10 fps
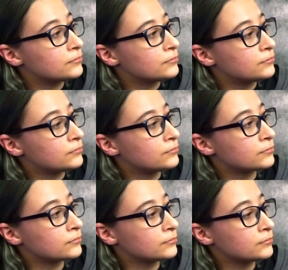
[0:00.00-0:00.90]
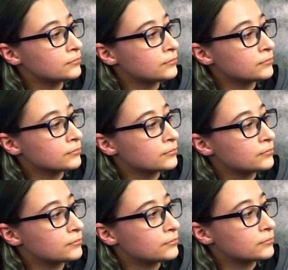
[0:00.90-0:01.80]

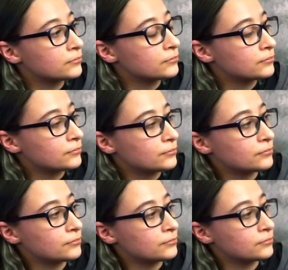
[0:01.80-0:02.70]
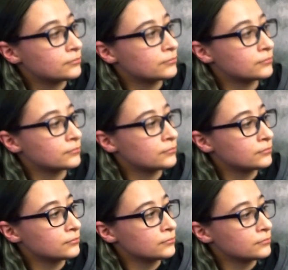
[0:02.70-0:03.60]

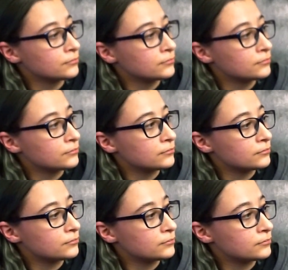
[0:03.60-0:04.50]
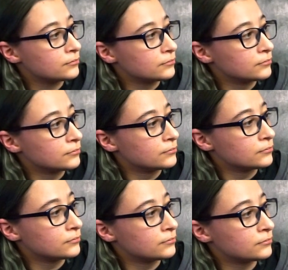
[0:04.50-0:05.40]

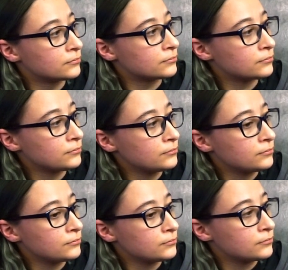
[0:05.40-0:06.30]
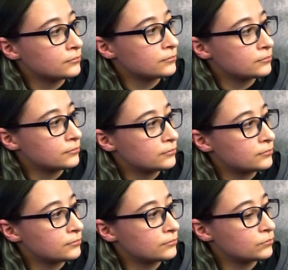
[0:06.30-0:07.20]

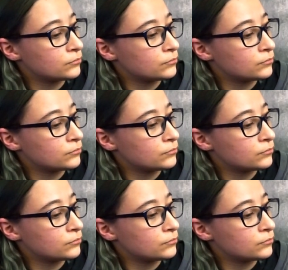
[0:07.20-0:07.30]
(not speaking)